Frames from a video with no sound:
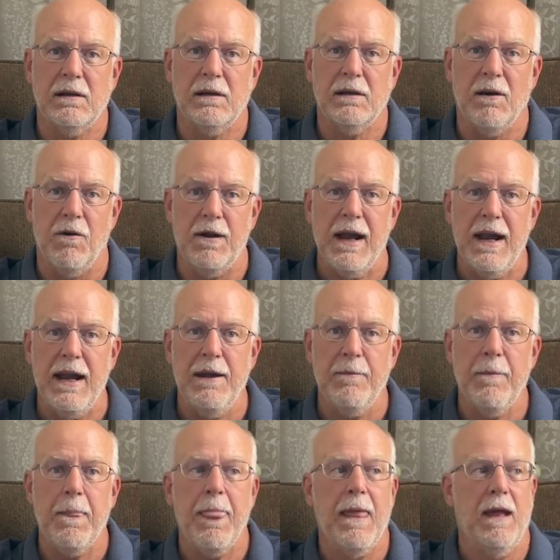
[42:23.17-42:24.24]
Okay,
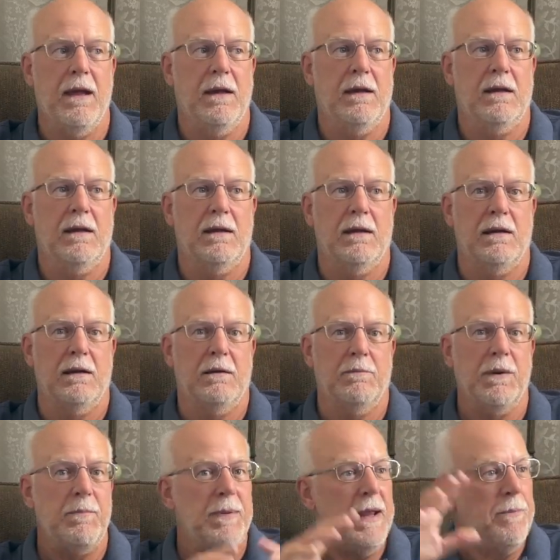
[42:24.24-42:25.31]

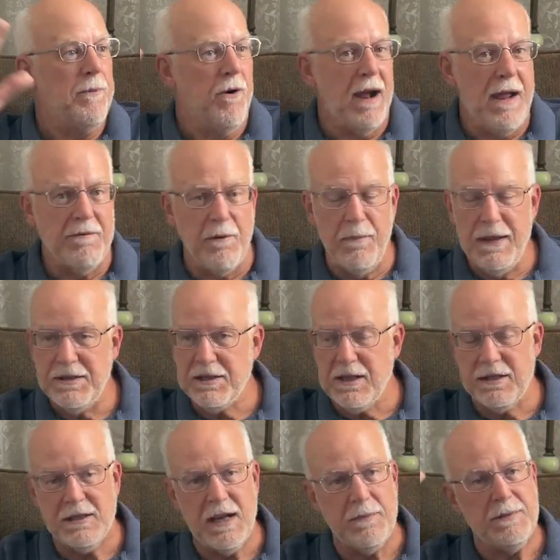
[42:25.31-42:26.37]
but people have a
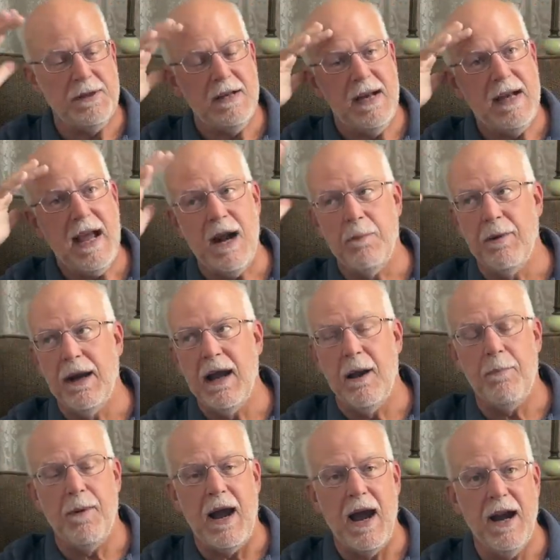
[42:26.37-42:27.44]
misconception they've got to bring
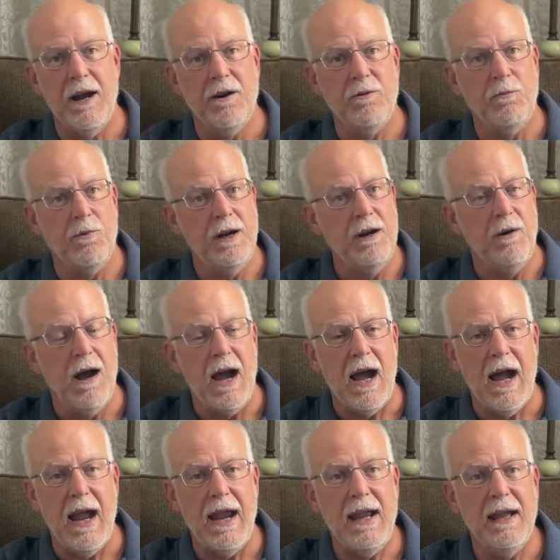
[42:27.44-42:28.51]
up iron real
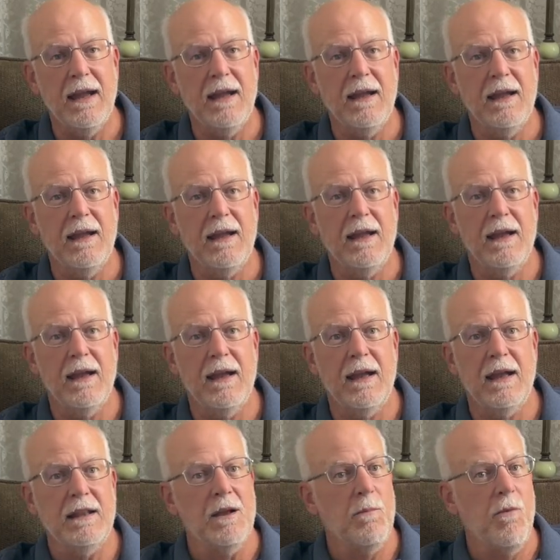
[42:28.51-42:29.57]
high.
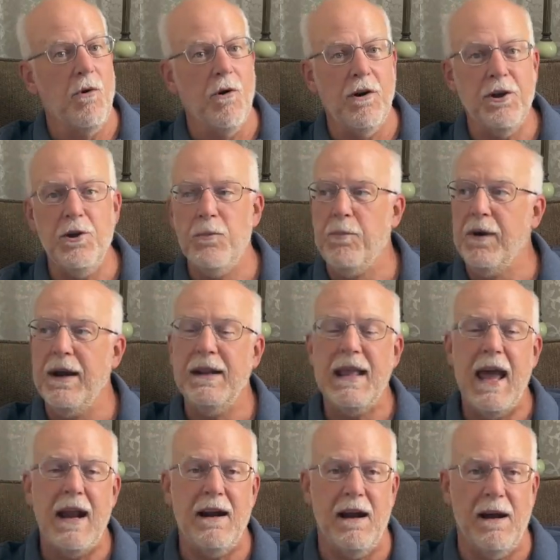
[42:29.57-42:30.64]
The more you bring
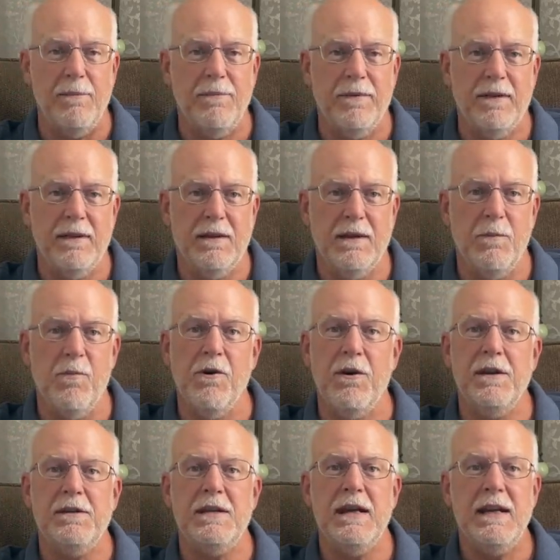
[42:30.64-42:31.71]
that up, the more the
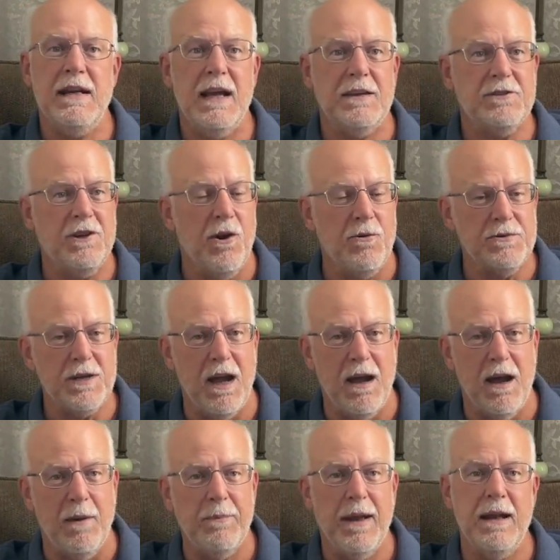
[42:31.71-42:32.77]
TDS goes
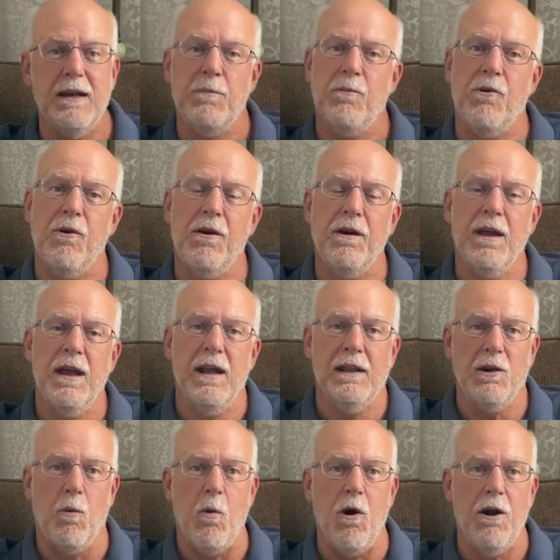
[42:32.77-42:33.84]
up and the more the
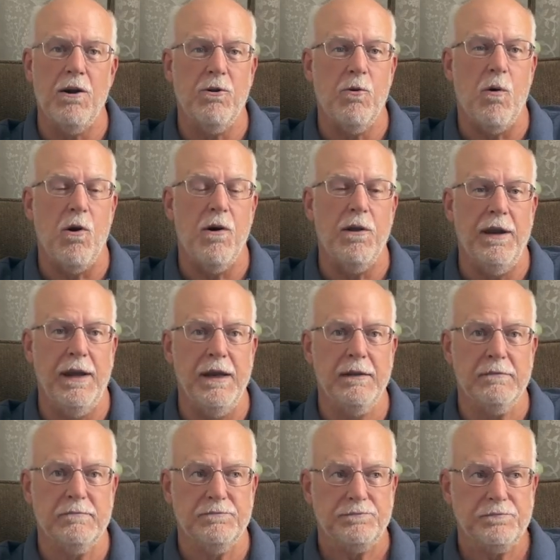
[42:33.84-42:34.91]
water quality,
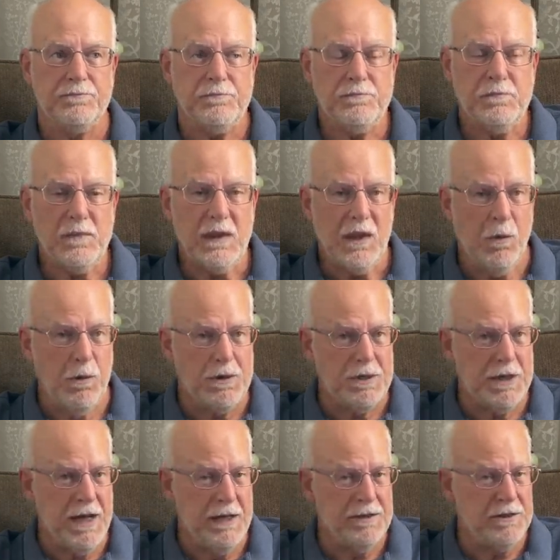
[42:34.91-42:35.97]
which
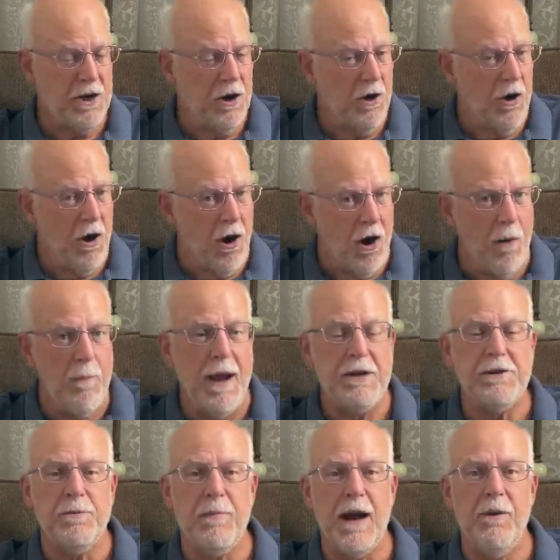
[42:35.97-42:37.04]
is all
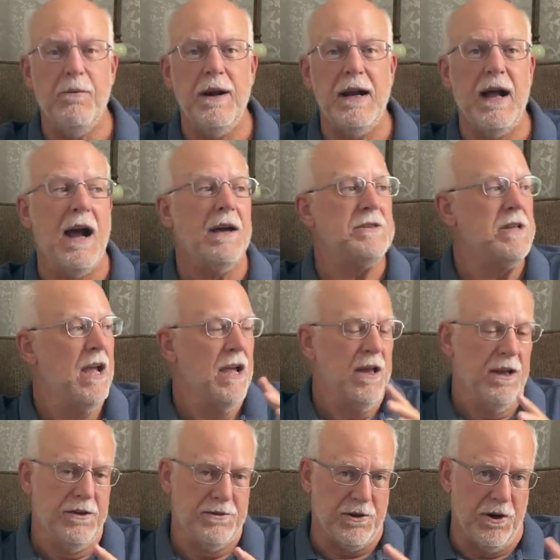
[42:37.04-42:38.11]
measured by redox,
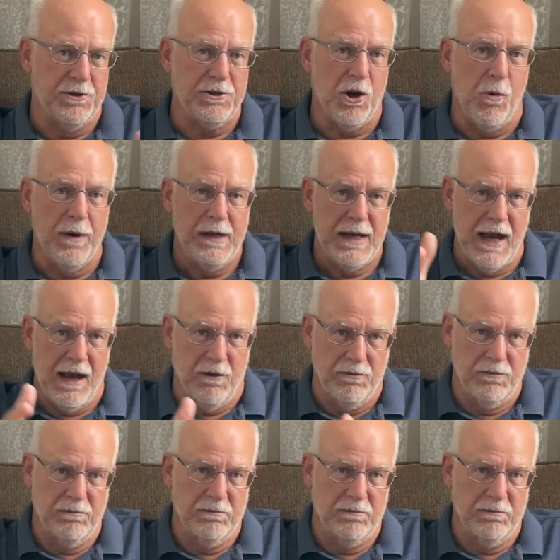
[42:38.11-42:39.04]
starts going down.